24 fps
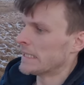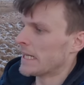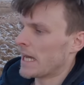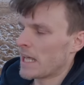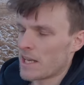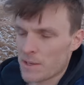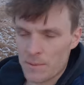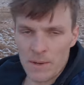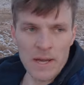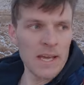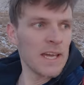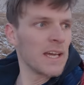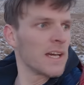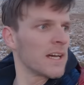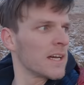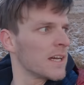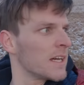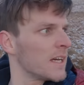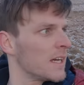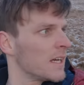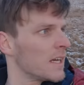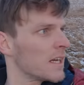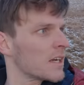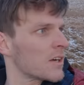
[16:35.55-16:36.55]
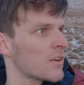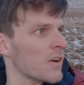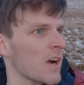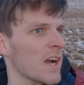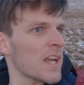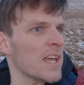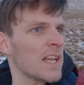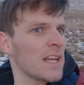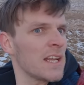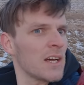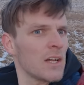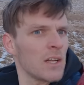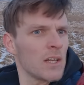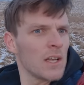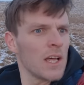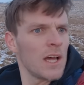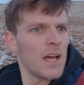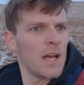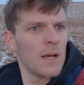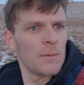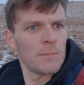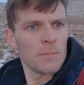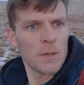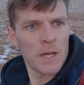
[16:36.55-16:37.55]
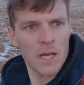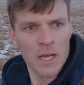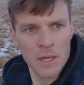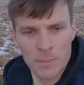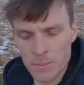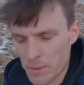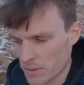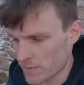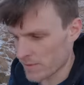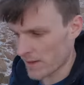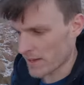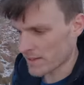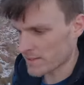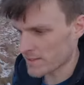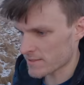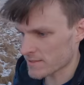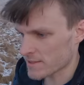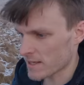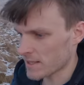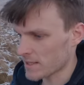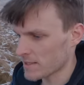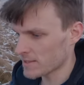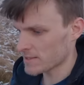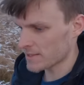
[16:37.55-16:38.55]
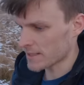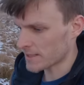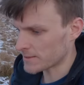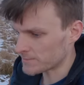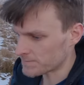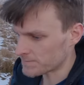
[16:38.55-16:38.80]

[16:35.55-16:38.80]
Anyway, cracking little bit of exercise.